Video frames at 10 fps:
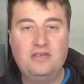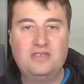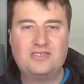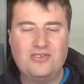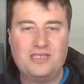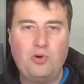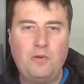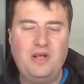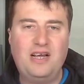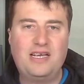So that's probably
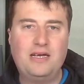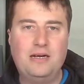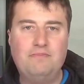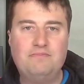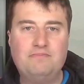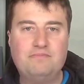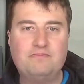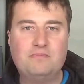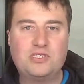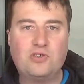like um
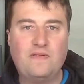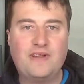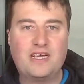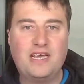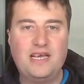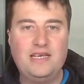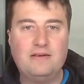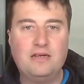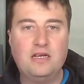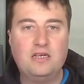sort of like a
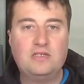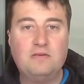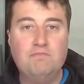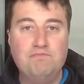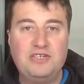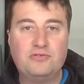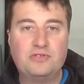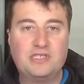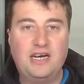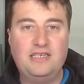
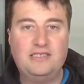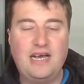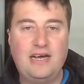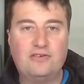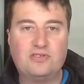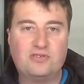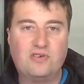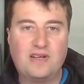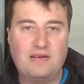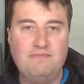middle-sized house or sort of
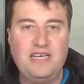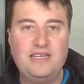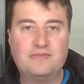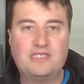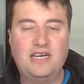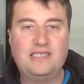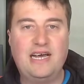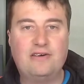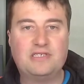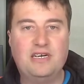like a medium-sized
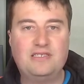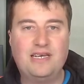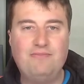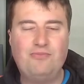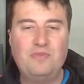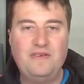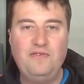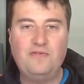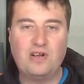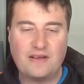house, I'd say. Probably if you've
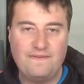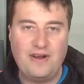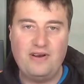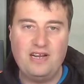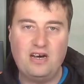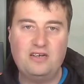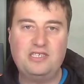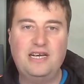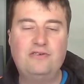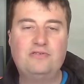got like a very large
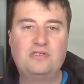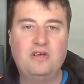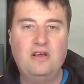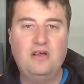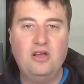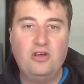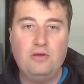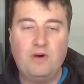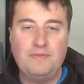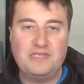house, you
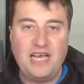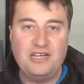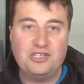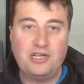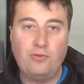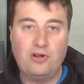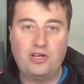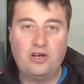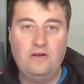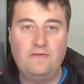might potentially want to
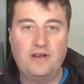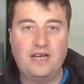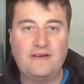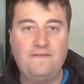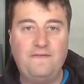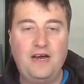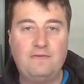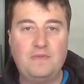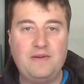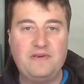go for like a five or
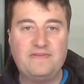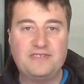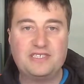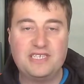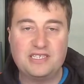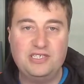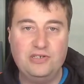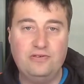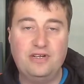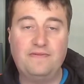maybe even a six
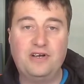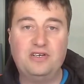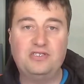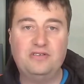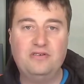unit version.